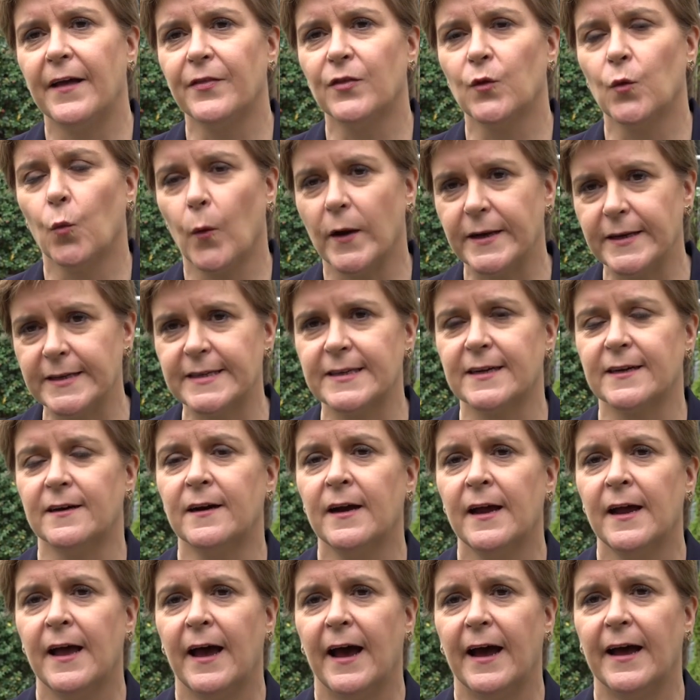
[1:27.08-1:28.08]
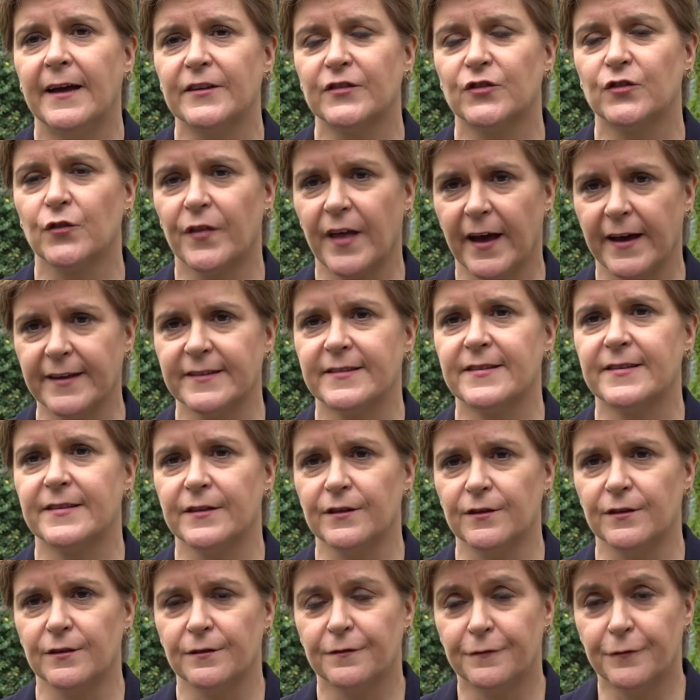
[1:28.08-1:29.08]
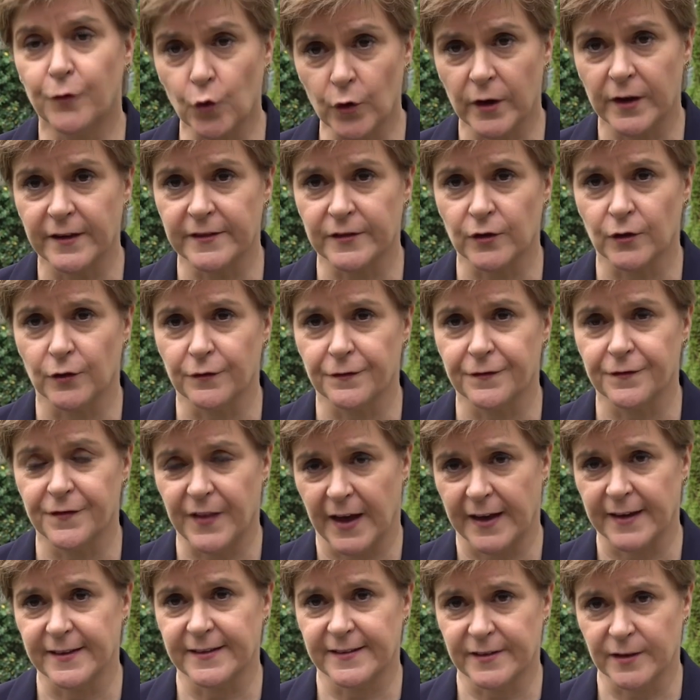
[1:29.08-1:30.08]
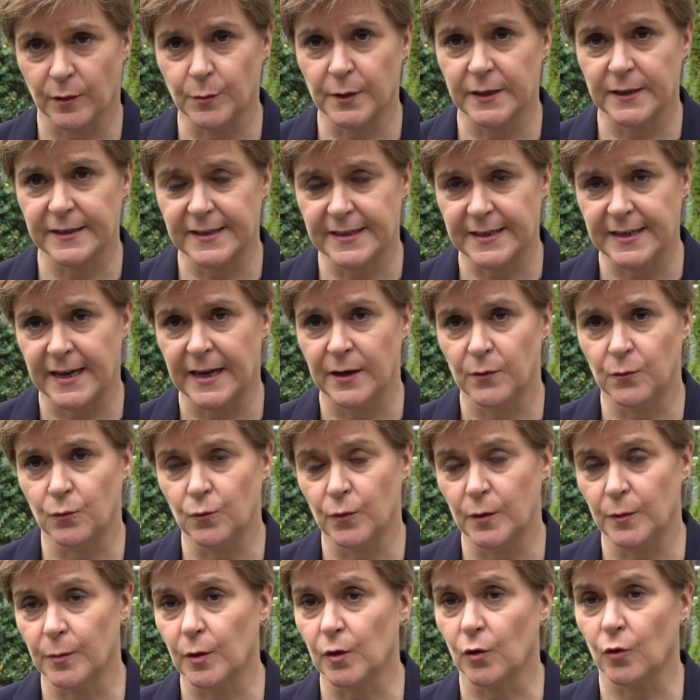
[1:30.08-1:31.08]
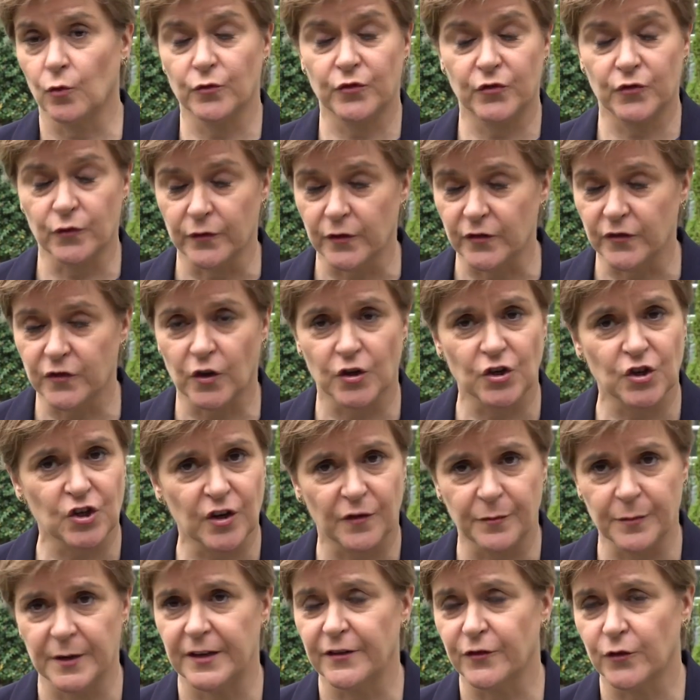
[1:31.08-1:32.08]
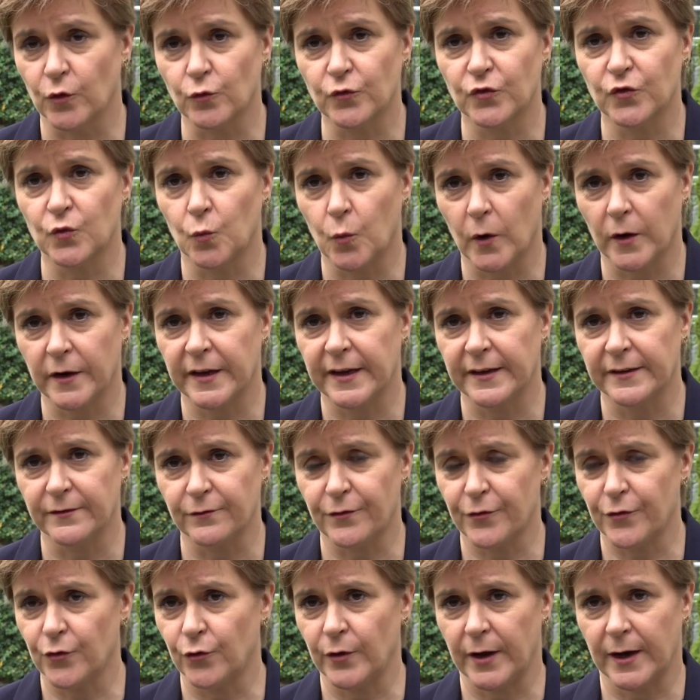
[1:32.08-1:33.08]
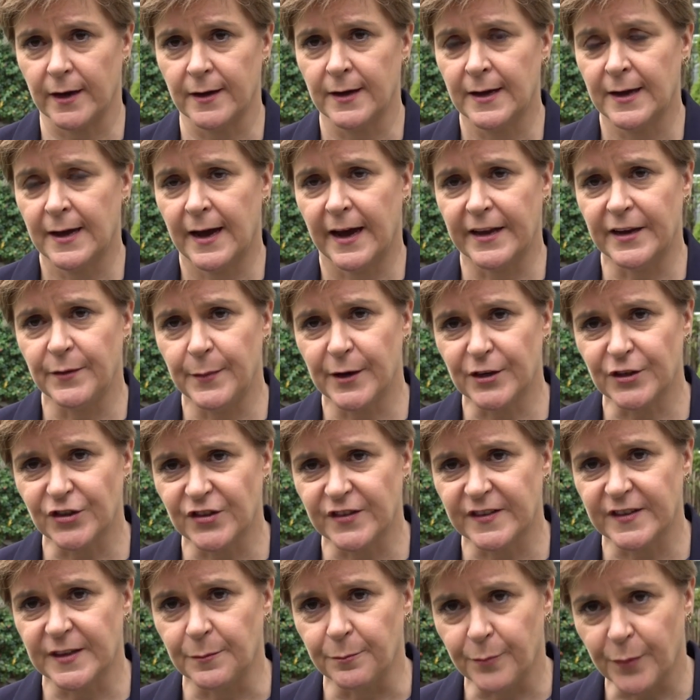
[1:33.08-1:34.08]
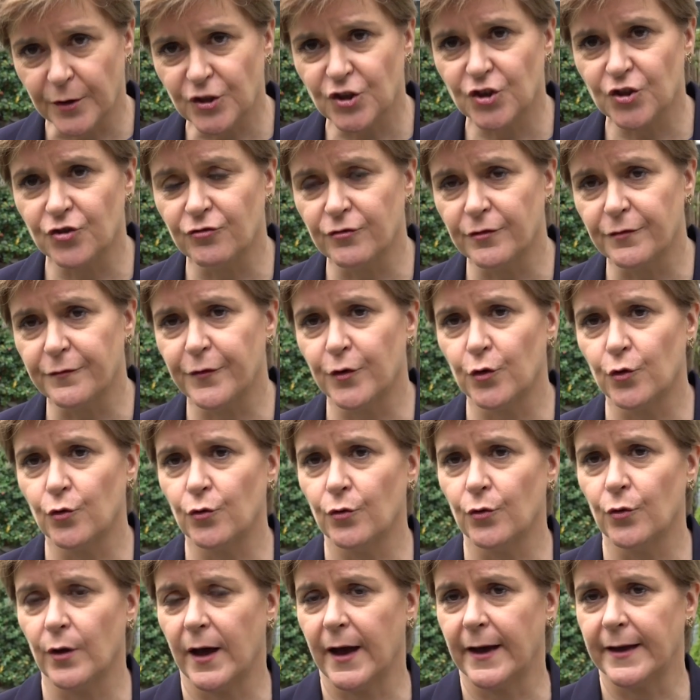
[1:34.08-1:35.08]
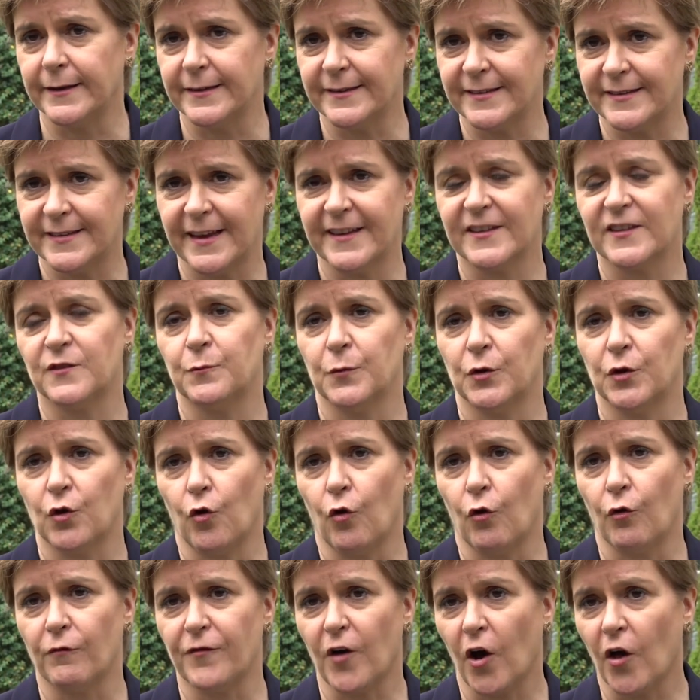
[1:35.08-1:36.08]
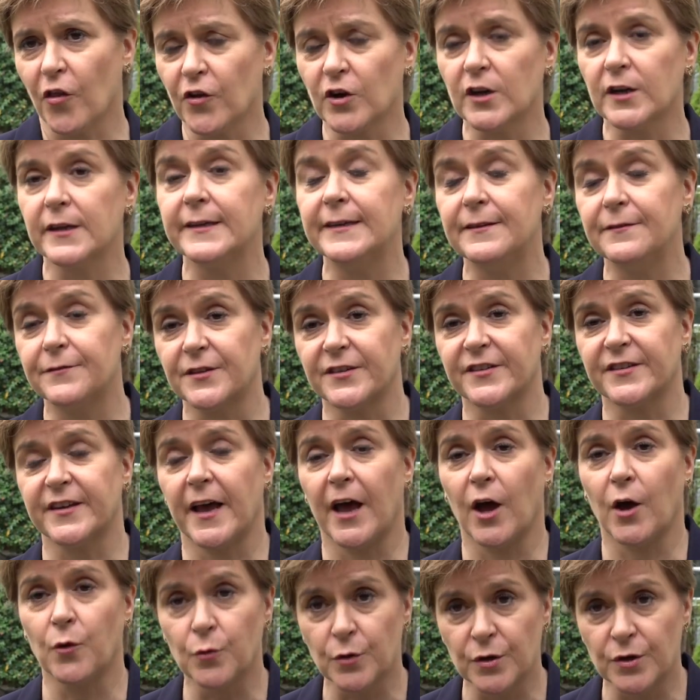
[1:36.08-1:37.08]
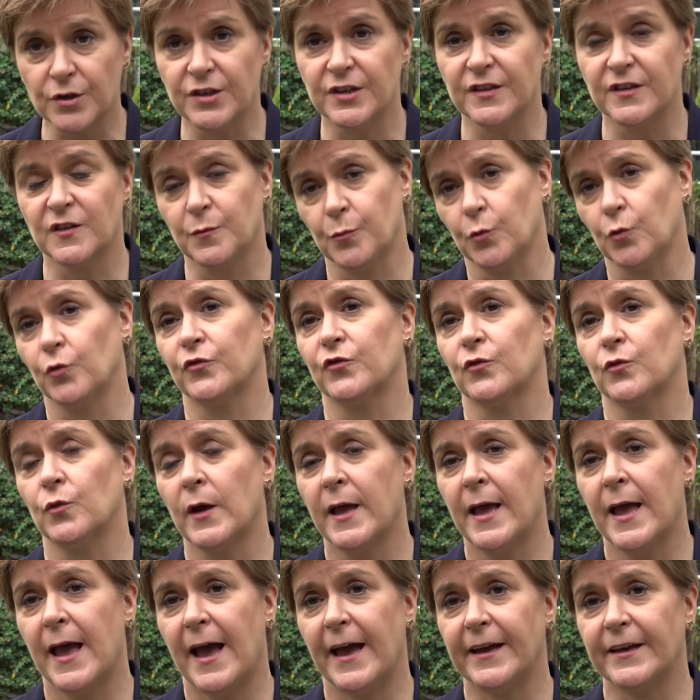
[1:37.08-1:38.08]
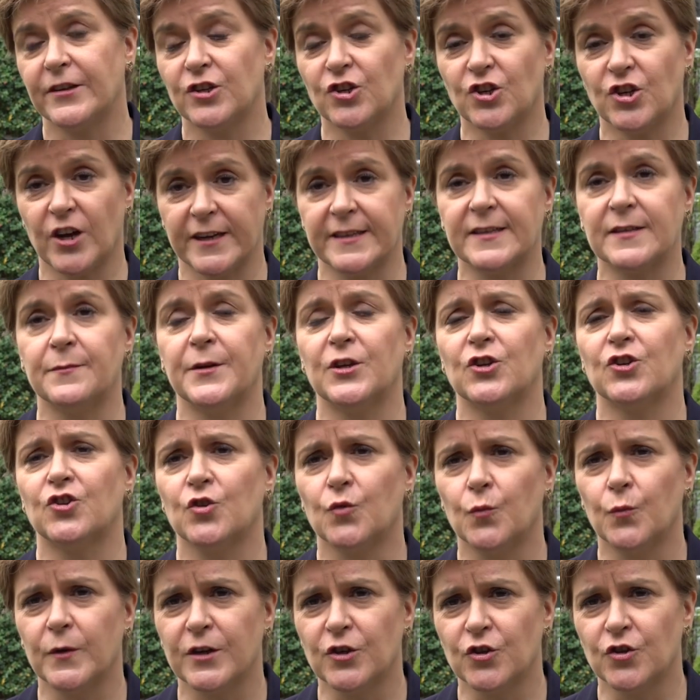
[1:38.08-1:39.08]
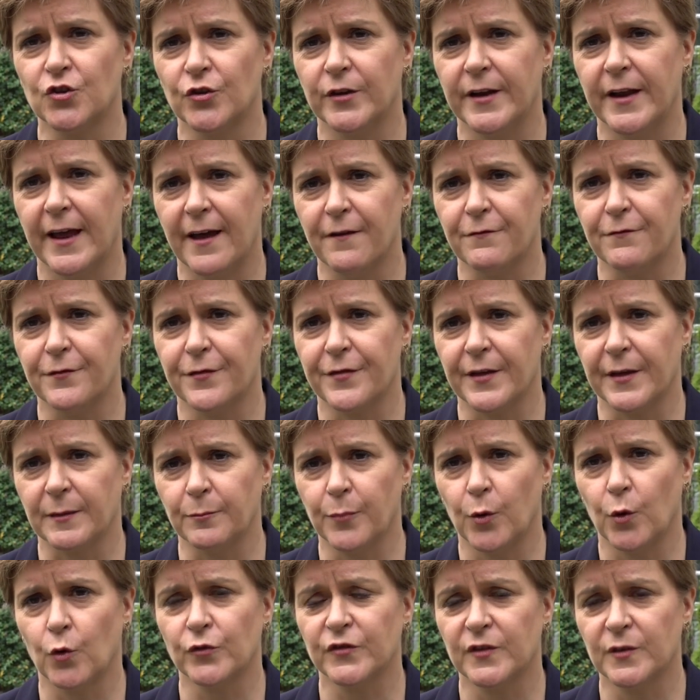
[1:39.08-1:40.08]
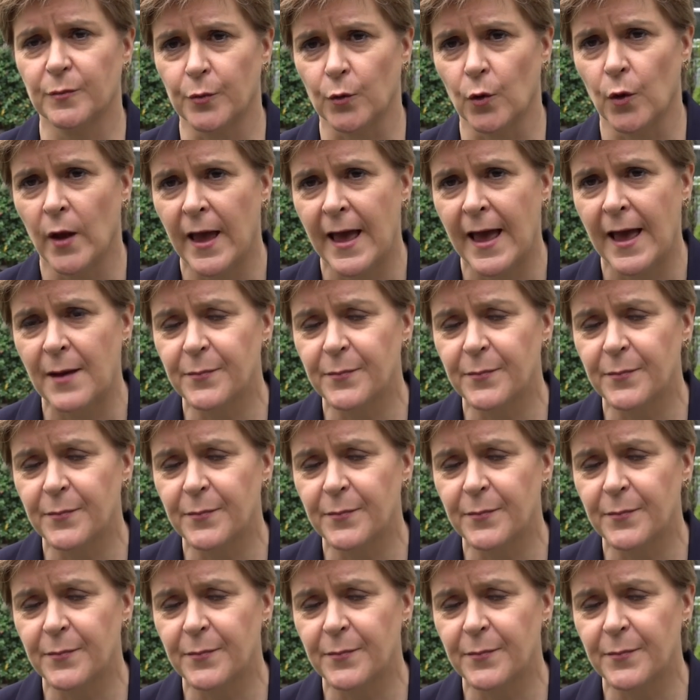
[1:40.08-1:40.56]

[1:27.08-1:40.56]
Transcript: the winter. So that's the focus of that summit. The Scottish Government is also working through an emergency budget review and assessment of other levers at our disposal to try to make sure we are doing everything possible.